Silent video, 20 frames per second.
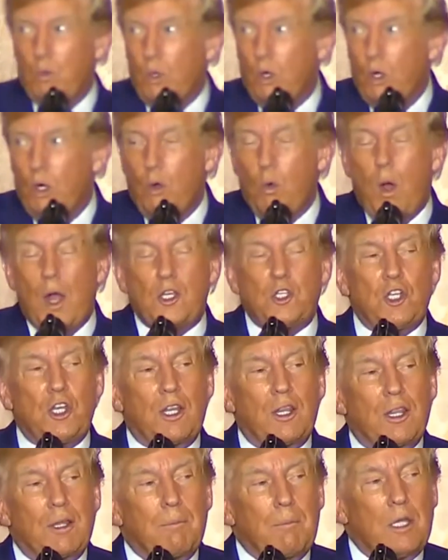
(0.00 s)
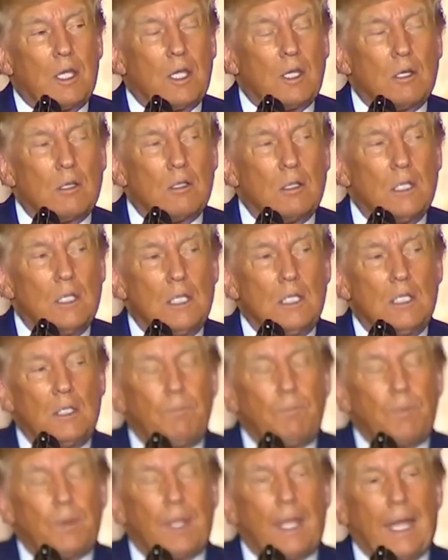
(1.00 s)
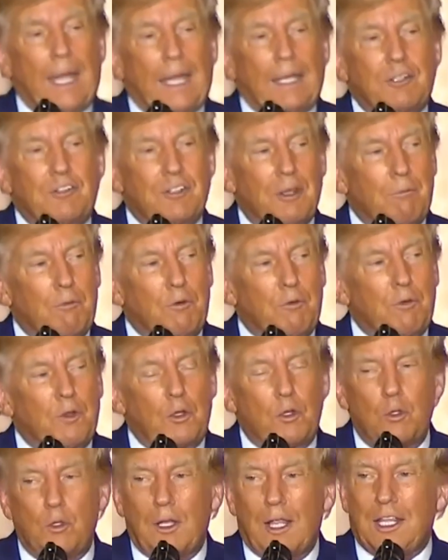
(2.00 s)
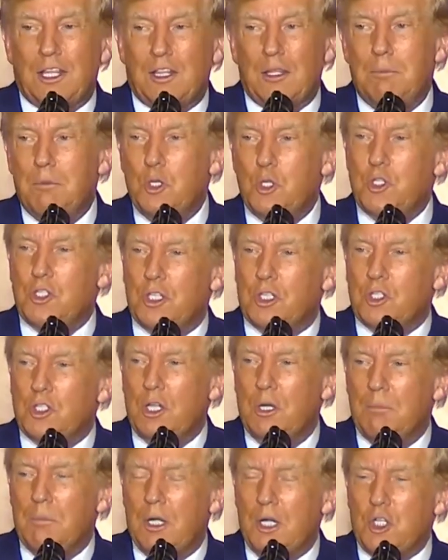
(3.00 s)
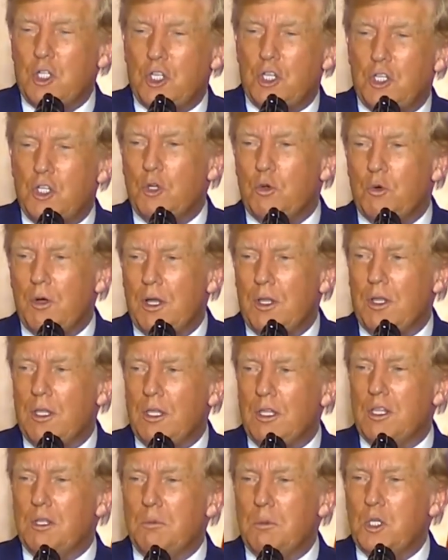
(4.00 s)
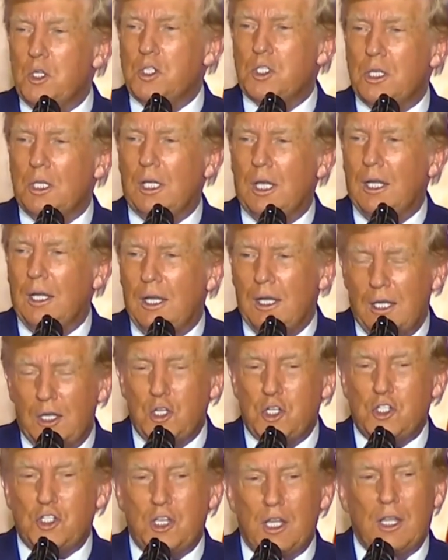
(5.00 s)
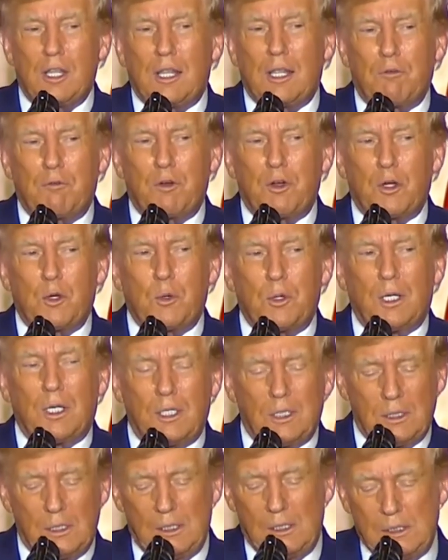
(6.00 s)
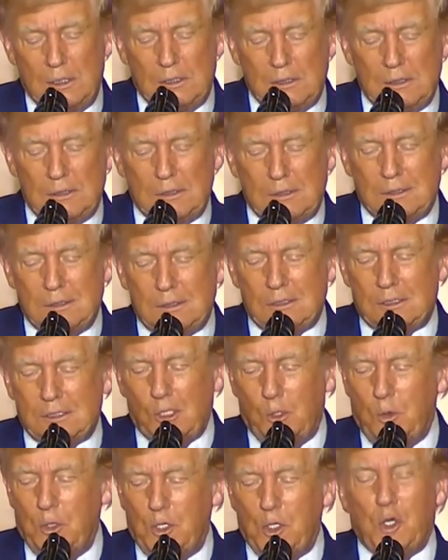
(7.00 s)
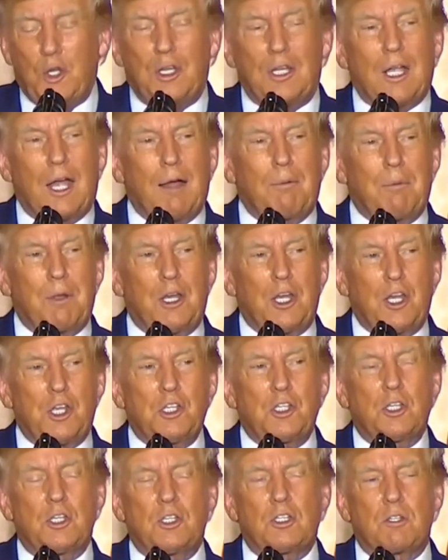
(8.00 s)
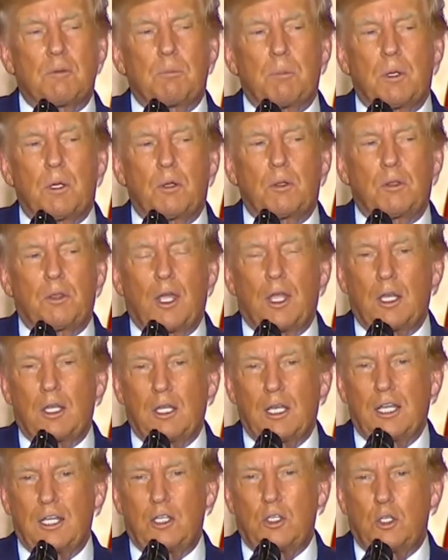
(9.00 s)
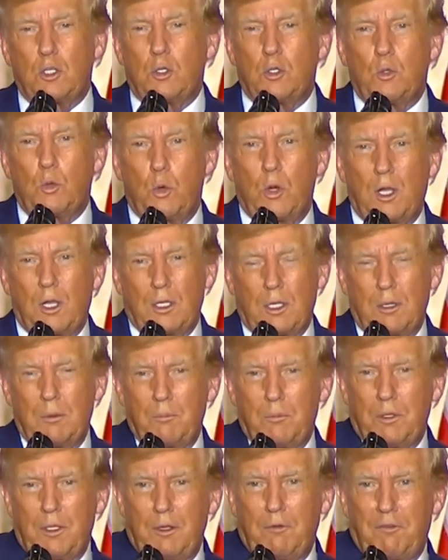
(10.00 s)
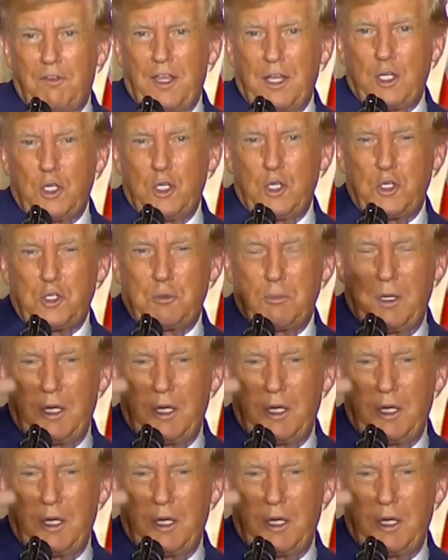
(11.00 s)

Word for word: we're all watching them here. And some of you like the music so much that you'd rather hear the music, and I understand that very well. So we're doing combinations of both. I'd like to welcome the fake news